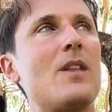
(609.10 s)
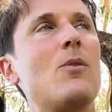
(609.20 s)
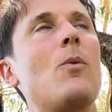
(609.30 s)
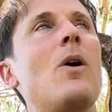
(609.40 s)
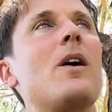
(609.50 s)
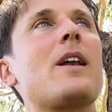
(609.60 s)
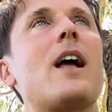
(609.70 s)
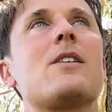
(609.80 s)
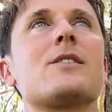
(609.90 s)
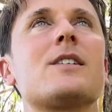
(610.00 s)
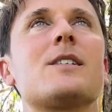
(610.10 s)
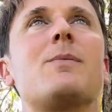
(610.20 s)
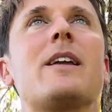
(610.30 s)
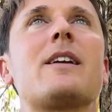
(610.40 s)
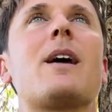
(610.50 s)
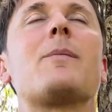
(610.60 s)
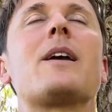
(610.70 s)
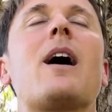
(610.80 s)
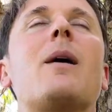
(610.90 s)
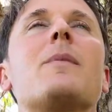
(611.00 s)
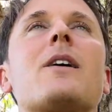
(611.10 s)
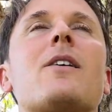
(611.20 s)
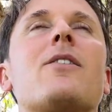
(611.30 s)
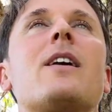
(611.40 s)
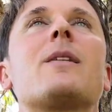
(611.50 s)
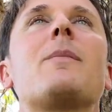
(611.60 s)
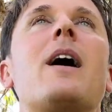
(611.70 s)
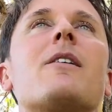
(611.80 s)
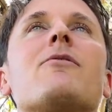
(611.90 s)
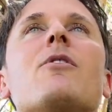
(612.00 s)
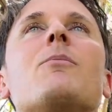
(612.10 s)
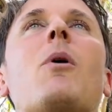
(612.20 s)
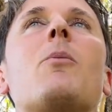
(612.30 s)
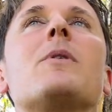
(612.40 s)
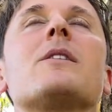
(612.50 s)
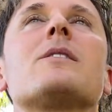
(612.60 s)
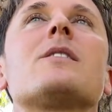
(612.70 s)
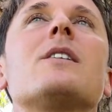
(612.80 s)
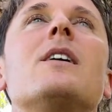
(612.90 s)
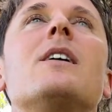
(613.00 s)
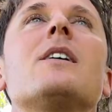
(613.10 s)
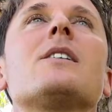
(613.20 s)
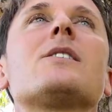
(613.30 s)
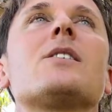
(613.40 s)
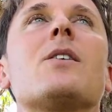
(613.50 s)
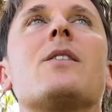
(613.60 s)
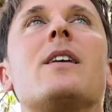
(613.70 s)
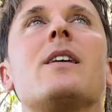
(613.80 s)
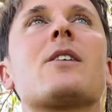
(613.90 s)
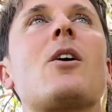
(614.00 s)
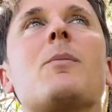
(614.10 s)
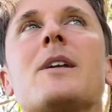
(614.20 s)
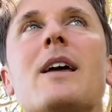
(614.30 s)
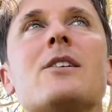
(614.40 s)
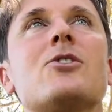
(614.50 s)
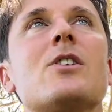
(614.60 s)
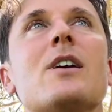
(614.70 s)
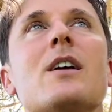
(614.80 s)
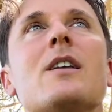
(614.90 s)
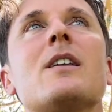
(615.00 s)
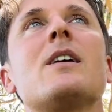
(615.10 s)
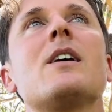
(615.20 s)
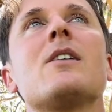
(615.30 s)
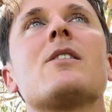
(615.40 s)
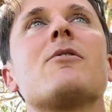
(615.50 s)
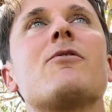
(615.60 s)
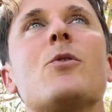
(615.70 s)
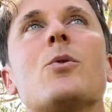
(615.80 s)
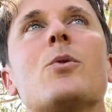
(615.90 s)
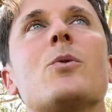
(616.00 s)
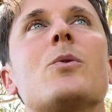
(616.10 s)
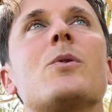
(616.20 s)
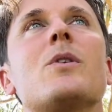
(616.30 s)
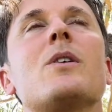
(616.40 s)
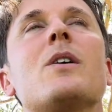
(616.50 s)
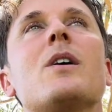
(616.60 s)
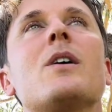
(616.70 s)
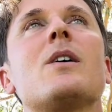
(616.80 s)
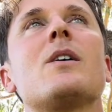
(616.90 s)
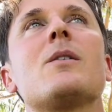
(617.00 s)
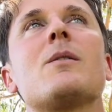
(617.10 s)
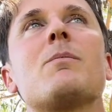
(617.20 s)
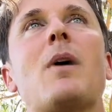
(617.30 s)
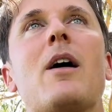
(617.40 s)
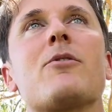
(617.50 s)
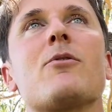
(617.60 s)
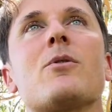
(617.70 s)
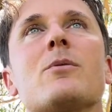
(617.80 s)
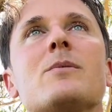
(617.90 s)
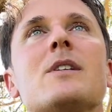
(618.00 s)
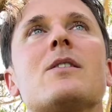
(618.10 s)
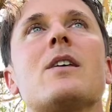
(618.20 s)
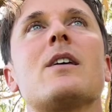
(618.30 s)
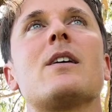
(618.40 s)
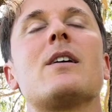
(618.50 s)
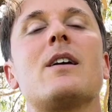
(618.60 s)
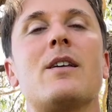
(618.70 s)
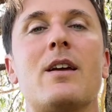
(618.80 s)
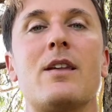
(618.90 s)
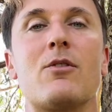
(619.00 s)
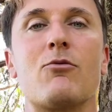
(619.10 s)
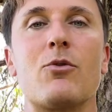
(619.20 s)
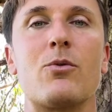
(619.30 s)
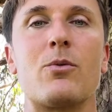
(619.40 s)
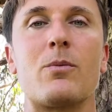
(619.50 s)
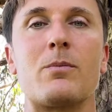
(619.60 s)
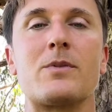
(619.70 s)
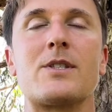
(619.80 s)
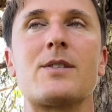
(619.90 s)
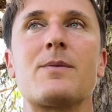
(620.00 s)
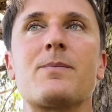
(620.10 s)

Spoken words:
What else has been coming up? I got to think about it for a moment. So the accommodation, the food, bathrooms in the rooms,